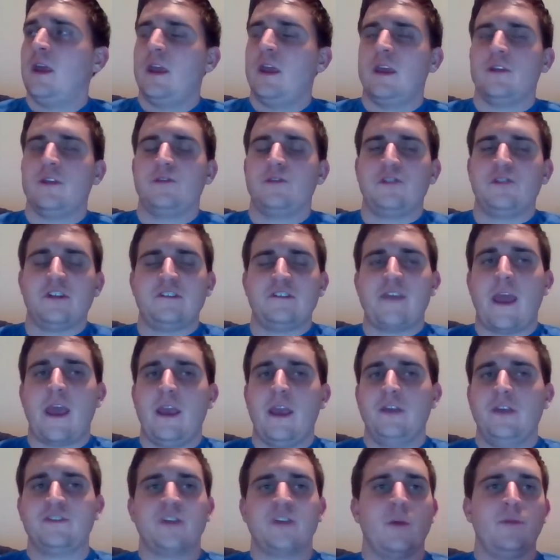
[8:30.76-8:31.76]
is to
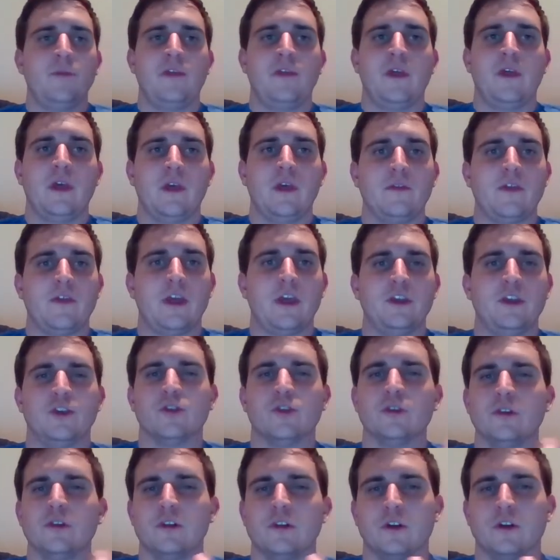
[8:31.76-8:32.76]
take something that
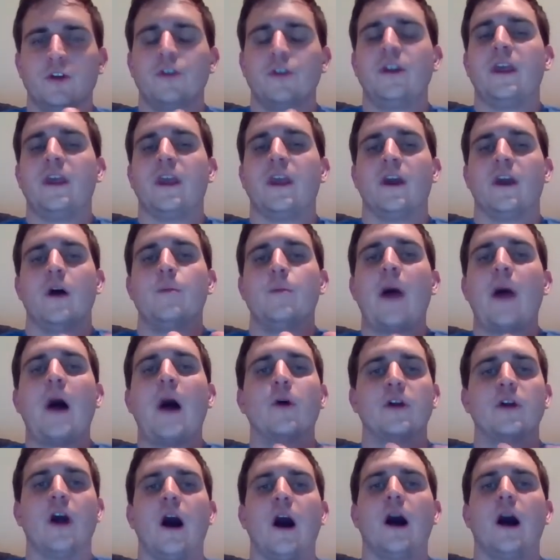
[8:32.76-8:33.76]
you're learning
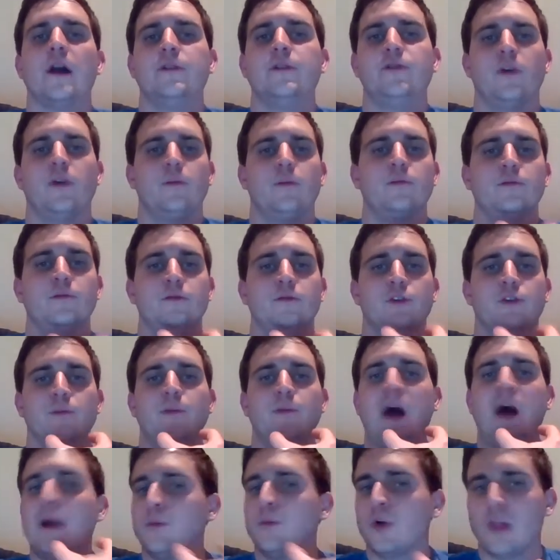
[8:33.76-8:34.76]
about God from your
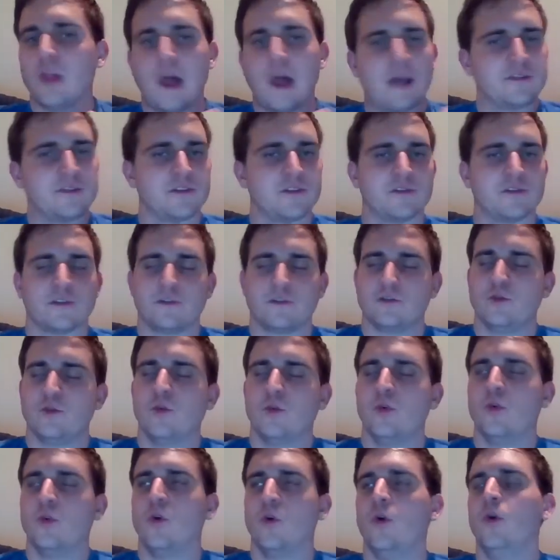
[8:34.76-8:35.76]
Bible classes at
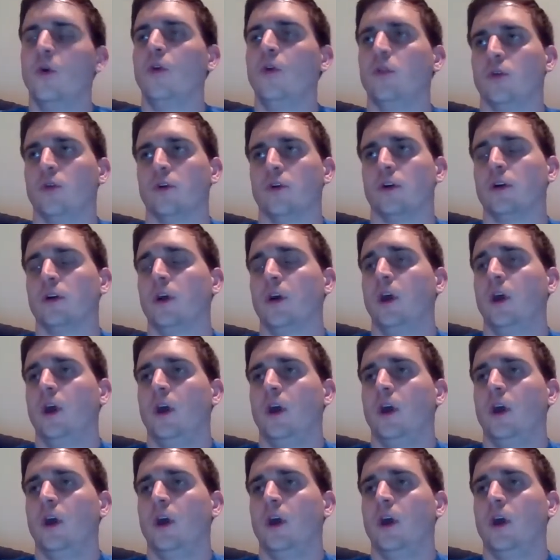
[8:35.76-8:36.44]
school or